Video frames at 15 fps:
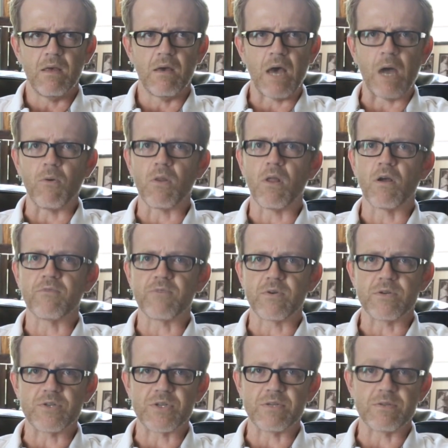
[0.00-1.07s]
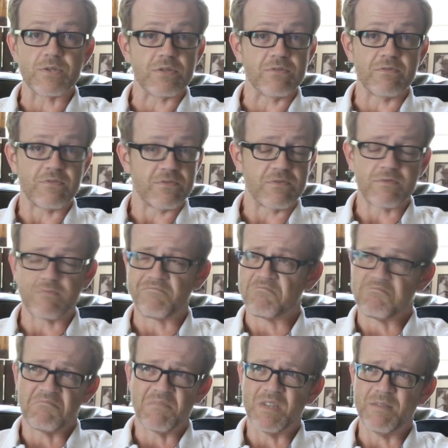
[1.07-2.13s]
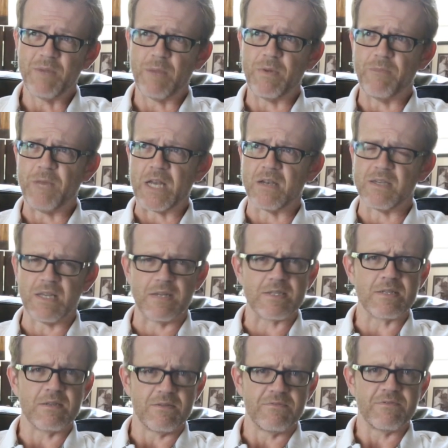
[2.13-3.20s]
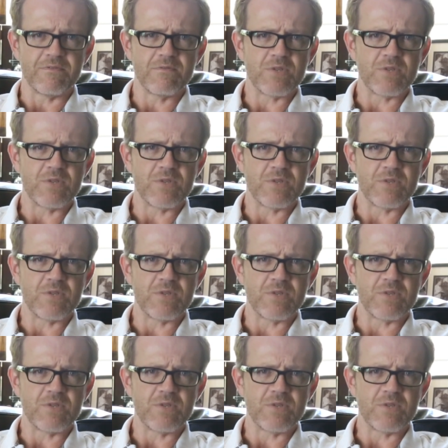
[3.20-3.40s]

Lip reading: hour-long versions of maybe about a dozen of